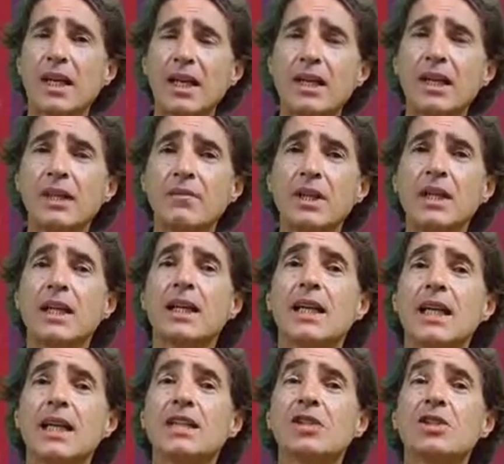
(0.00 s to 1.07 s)
living
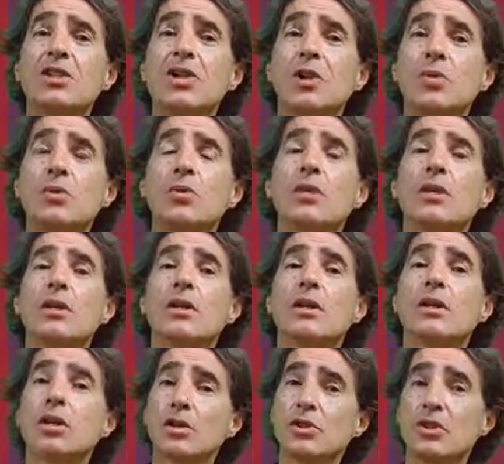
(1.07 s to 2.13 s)
in soul
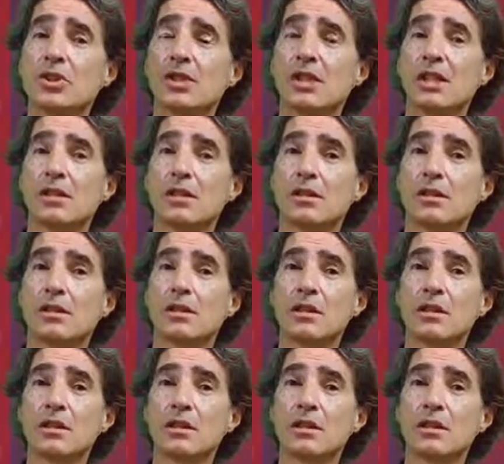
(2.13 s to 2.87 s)
consciousness,